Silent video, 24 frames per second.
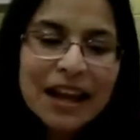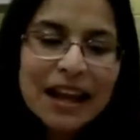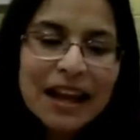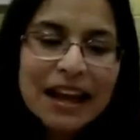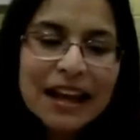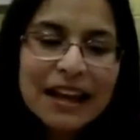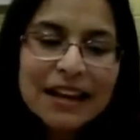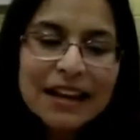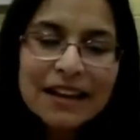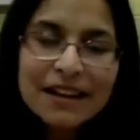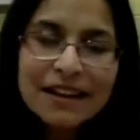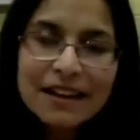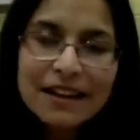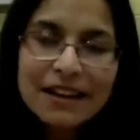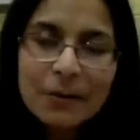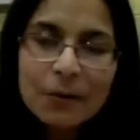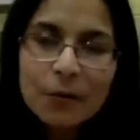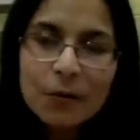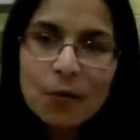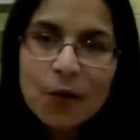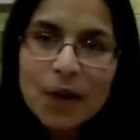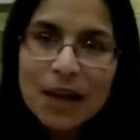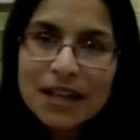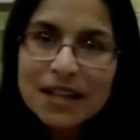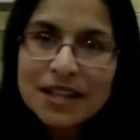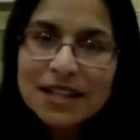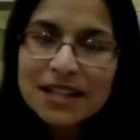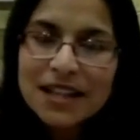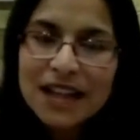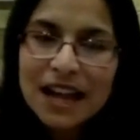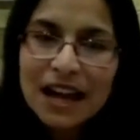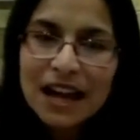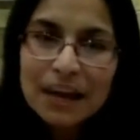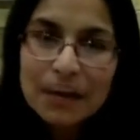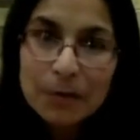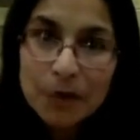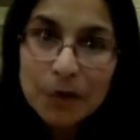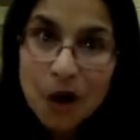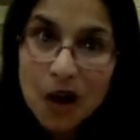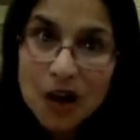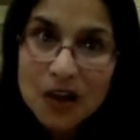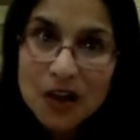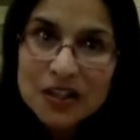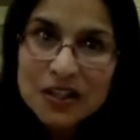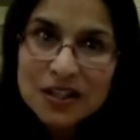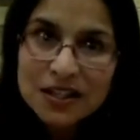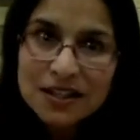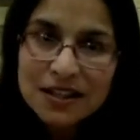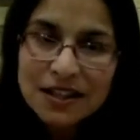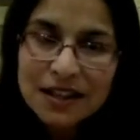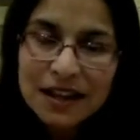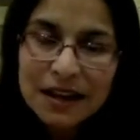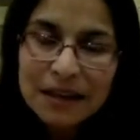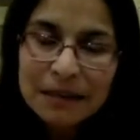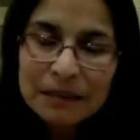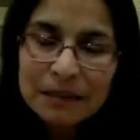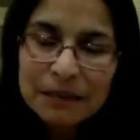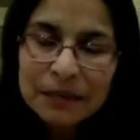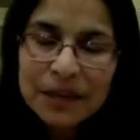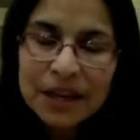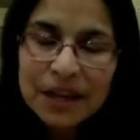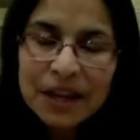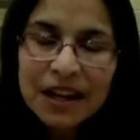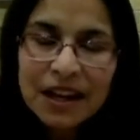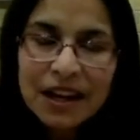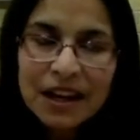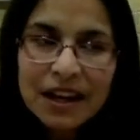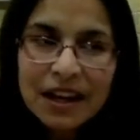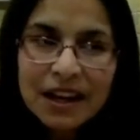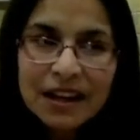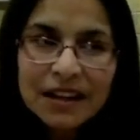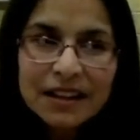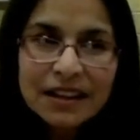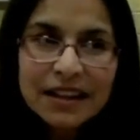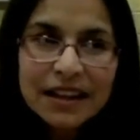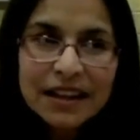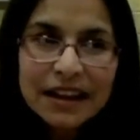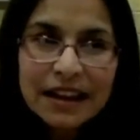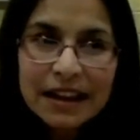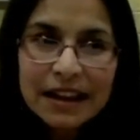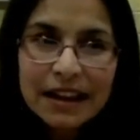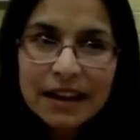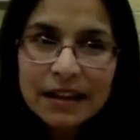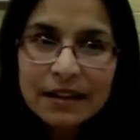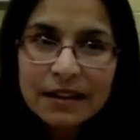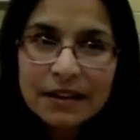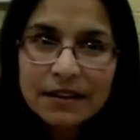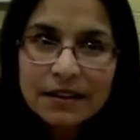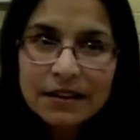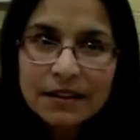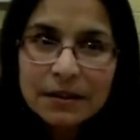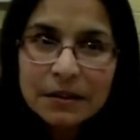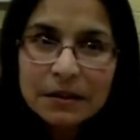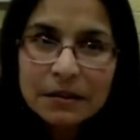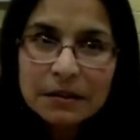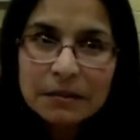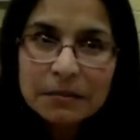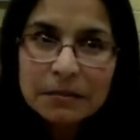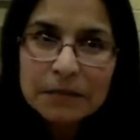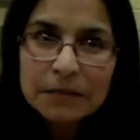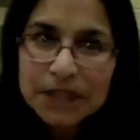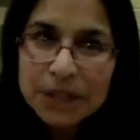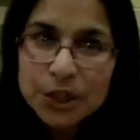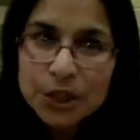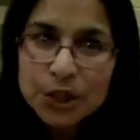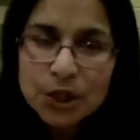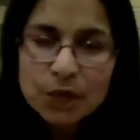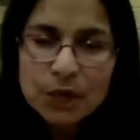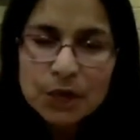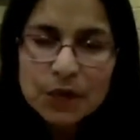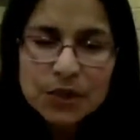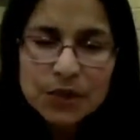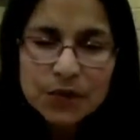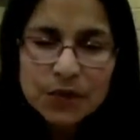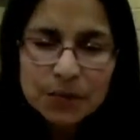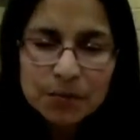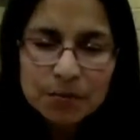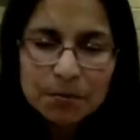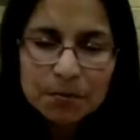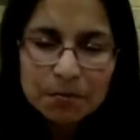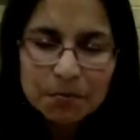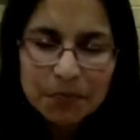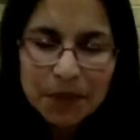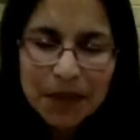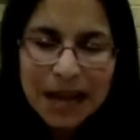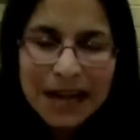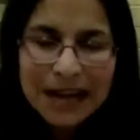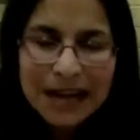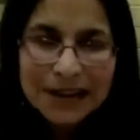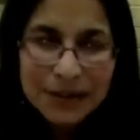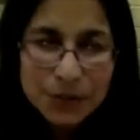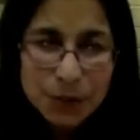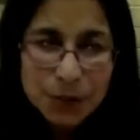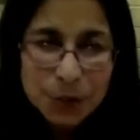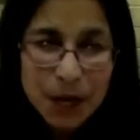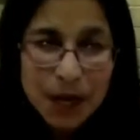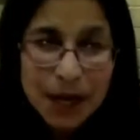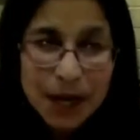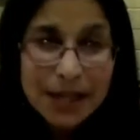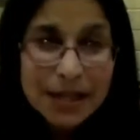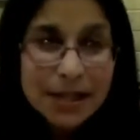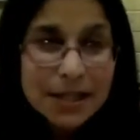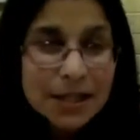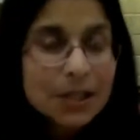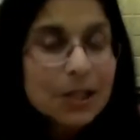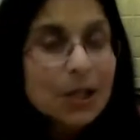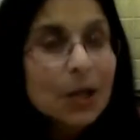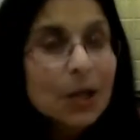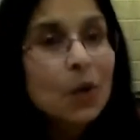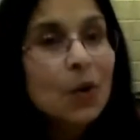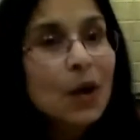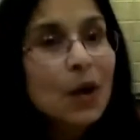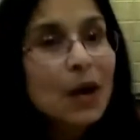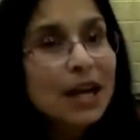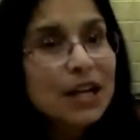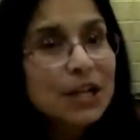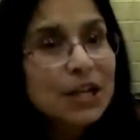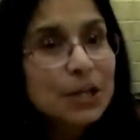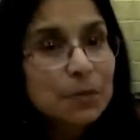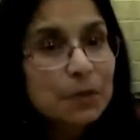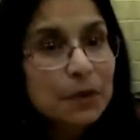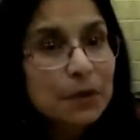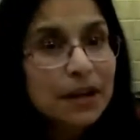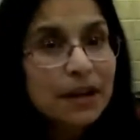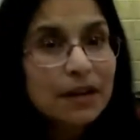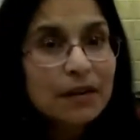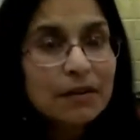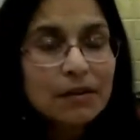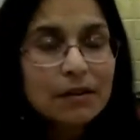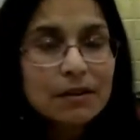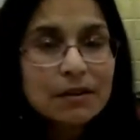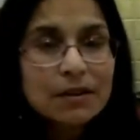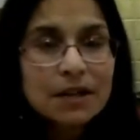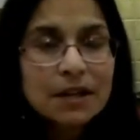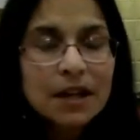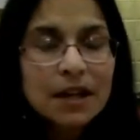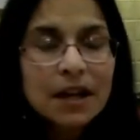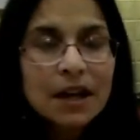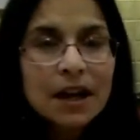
And once I processed them, the mixture was kind of dry, so I sprinkled